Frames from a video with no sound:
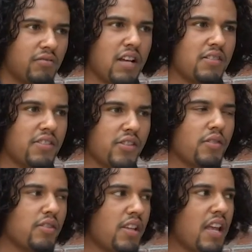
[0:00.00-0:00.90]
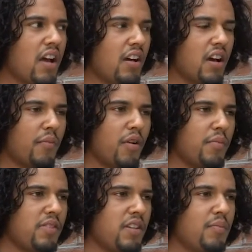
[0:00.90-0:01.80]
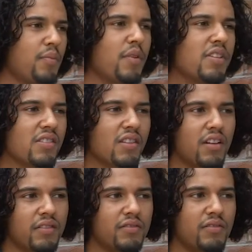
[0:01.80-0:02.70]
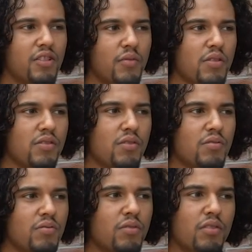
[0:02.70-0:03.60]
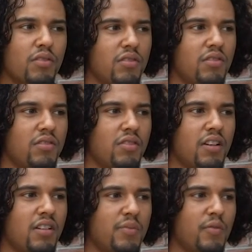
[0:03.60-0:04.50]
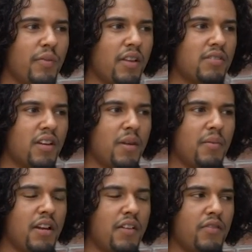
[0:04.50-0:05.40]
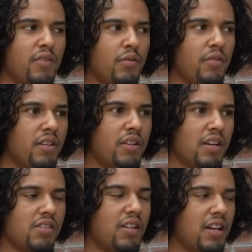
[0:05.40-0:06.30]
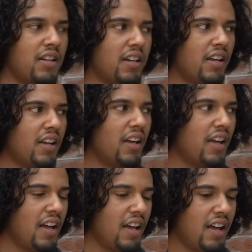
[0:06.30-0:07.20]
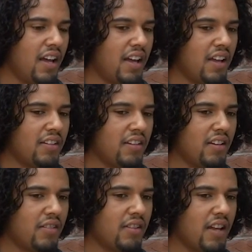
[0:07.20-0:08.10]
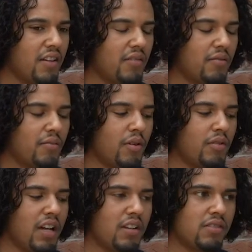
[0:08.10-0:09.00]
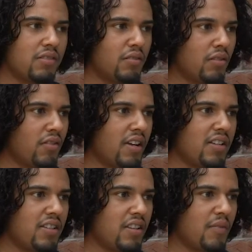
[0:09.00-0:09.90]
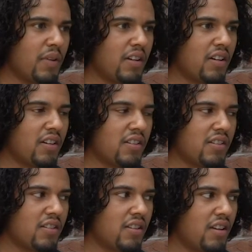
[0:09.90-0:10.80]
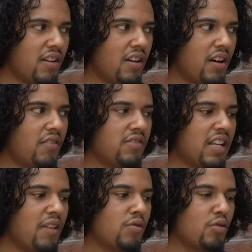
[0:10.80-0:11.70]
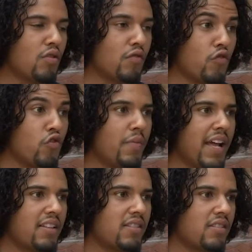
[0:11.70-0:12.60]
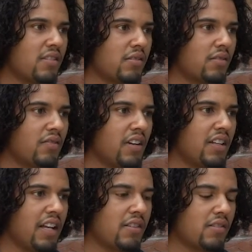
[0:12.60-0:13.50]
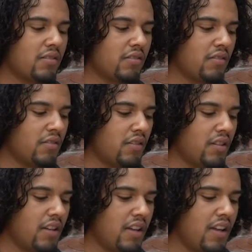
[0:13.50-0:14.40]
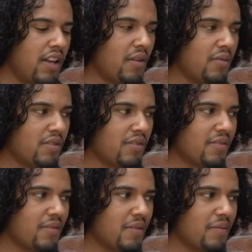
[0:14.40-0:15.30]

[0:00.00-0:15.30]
how's things going? I said, yeah, I got a property, but it's not doing too good at this moment in time. I never knew he actually had it. And I was like, whoa, that is so crazy, because obviously he was doing roomlets and stuff like that. So it was